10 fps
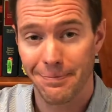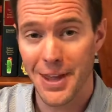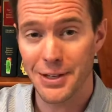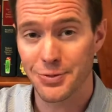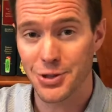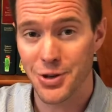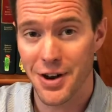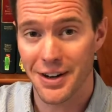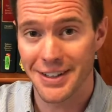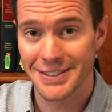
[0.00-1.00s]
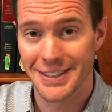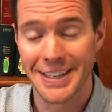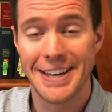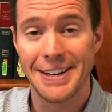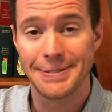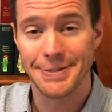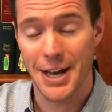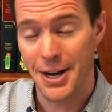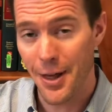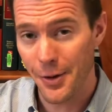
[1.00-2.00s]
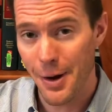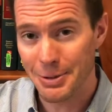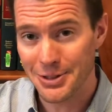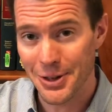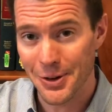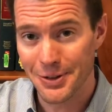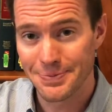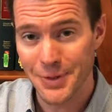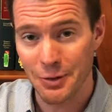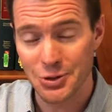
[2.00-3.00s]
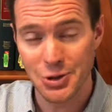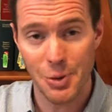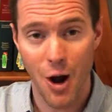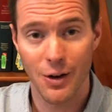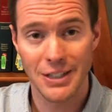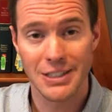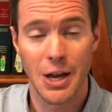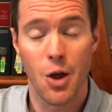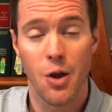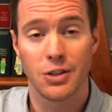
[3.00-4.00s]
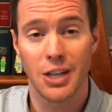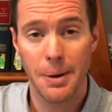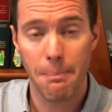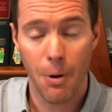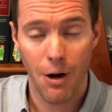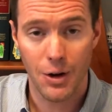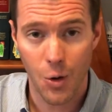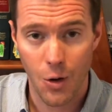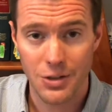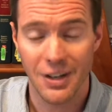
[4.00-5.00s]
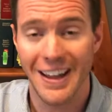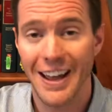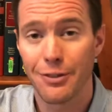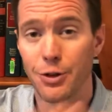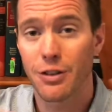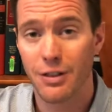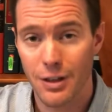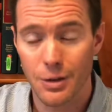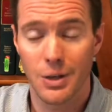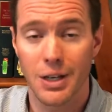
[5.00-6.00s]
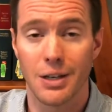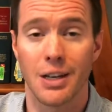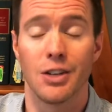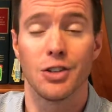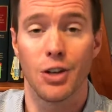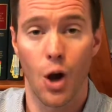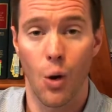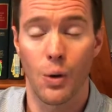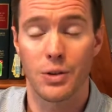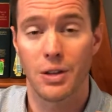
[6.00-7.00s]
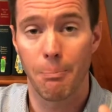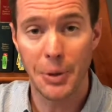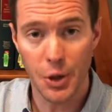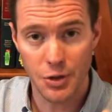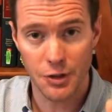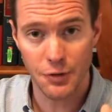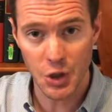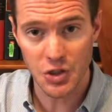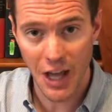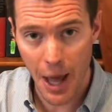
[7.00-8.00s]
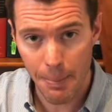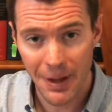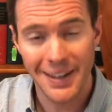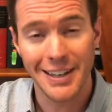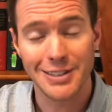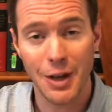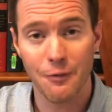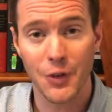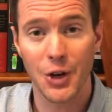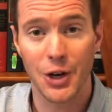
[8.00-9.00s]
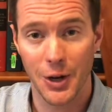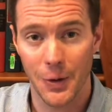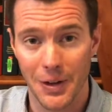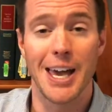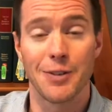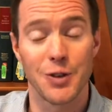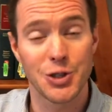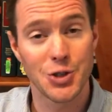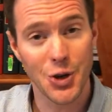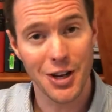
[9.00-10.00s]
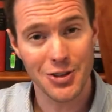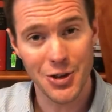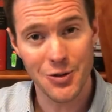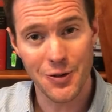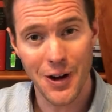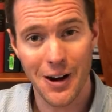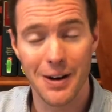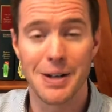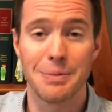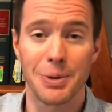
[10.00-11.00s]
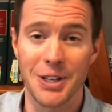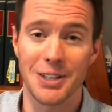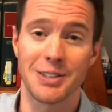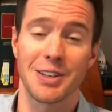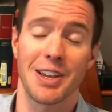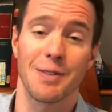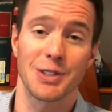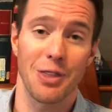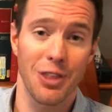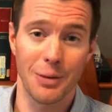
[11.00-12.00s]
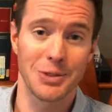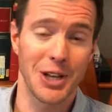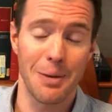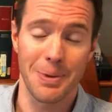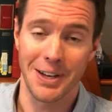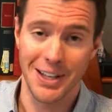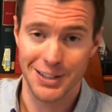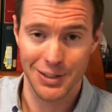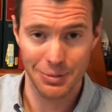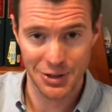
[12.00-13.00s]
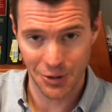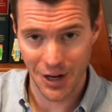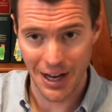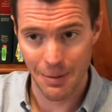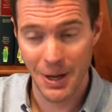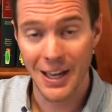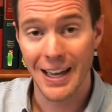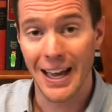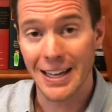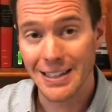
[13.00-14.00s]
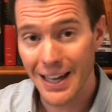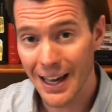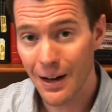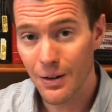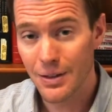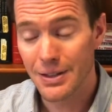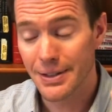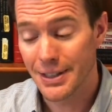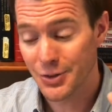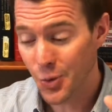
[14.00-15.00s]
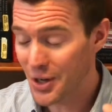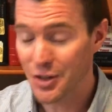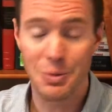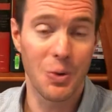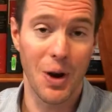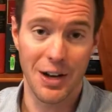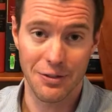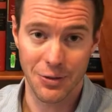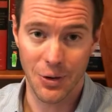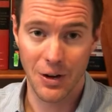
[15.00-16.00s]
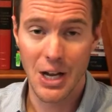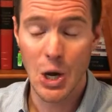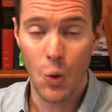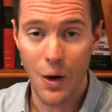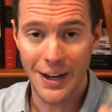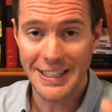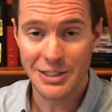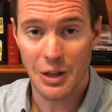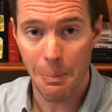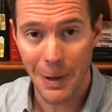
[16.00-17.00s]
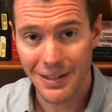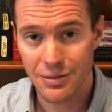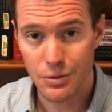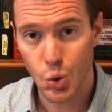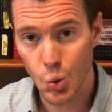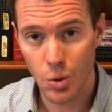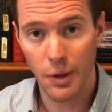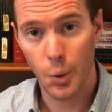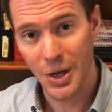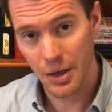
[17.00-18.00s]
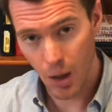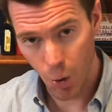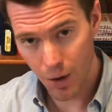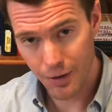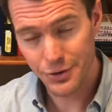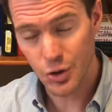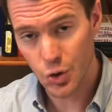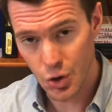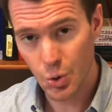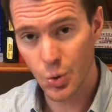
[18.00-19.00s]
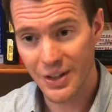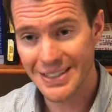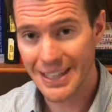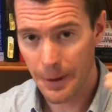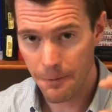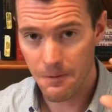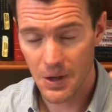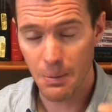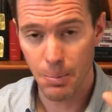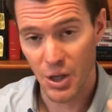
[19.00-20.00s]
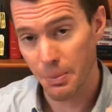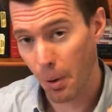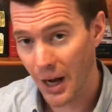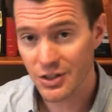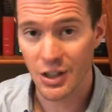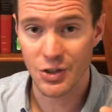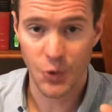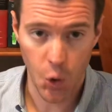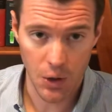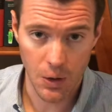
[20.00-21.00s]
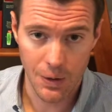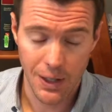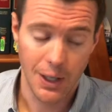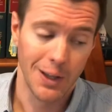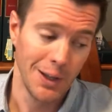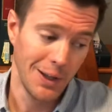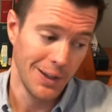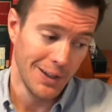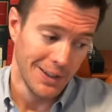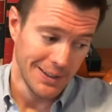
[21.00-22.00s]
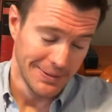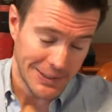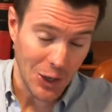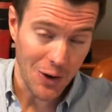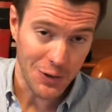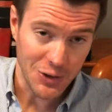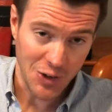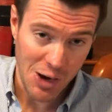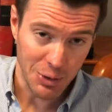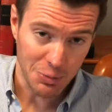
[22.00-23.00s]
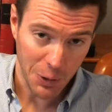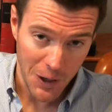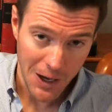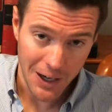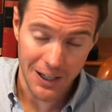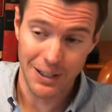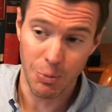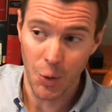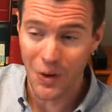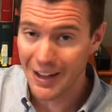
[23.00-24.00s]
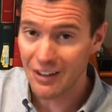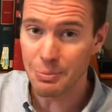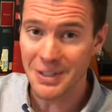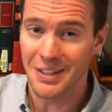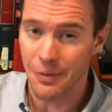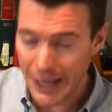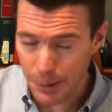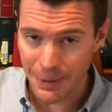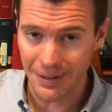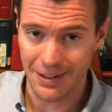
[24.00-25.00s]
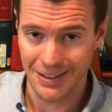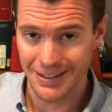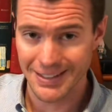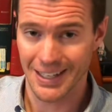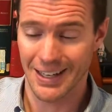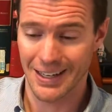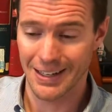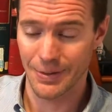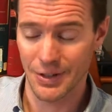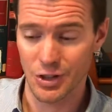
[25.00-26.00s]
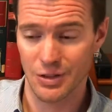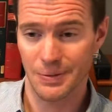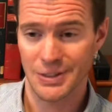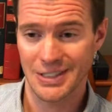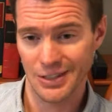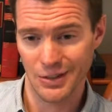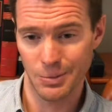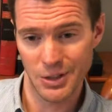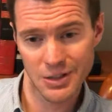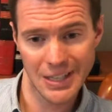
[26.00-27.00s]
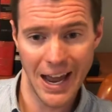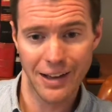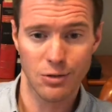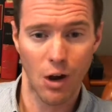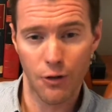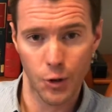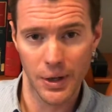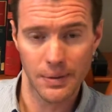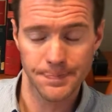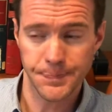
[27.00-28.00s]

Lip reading: Thanks for joining us on another episode of Stumari's 10-part course on everything you need to know to build your first app except for the code. If you enjoyed it so far, please give us a thumbs up and hit subscribe. And now, it's what you've been waiting for. What is the best tool that we know of to do this MVP process for you? Sorry for the shameless plug, but we have been developing this system, this SaaS offering,